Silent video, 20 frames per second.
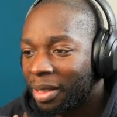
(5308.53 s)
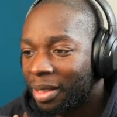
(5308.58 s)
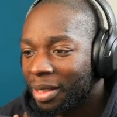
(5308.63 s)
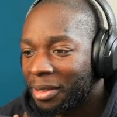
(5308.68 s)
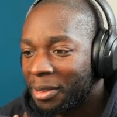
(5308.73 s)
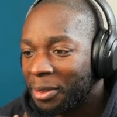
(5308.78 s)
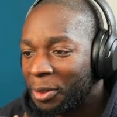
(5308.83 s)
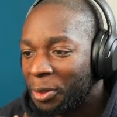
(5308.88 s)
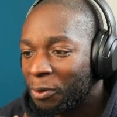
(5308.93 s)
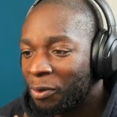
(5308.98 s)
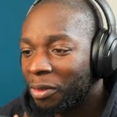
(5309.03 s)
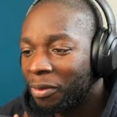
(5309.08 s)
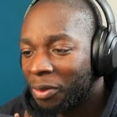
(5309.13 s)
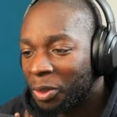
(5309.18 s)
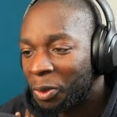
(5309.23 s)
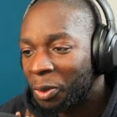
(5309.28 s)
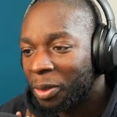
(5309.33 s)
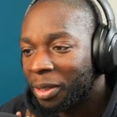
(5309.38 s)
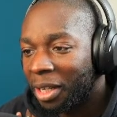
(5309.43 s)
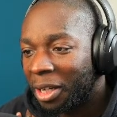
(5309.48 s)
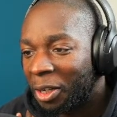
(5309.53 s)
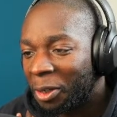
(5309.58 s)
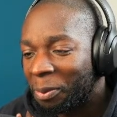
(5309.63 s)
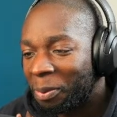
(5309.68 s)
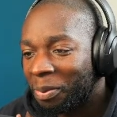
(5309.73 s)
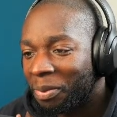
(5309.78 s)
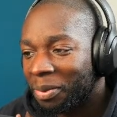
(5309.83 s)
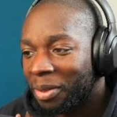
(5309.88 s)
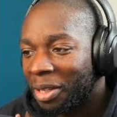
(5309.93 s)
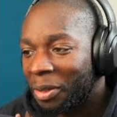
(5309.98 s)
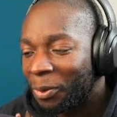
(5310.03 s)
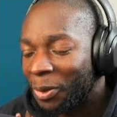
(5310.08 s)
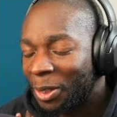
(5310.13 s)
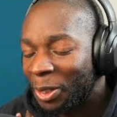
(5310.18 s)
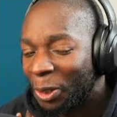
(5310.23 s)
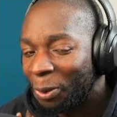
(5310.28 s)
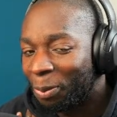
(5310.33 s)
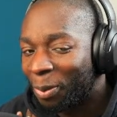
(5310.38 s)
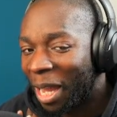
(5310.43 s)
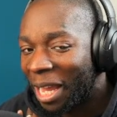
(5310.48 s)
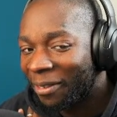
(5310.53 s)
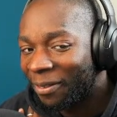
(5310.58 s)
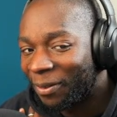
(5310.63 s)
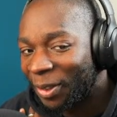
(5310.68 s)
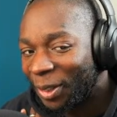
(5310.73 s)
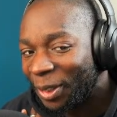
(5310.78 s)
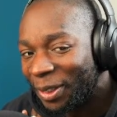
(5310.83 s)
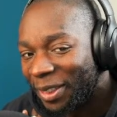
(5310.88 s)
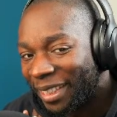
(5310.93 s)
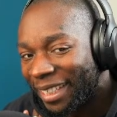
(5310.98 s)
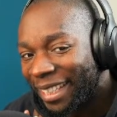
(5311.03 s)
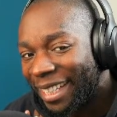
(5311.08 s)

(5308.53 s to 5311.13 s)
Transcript: to review, I hope it wasn't too painful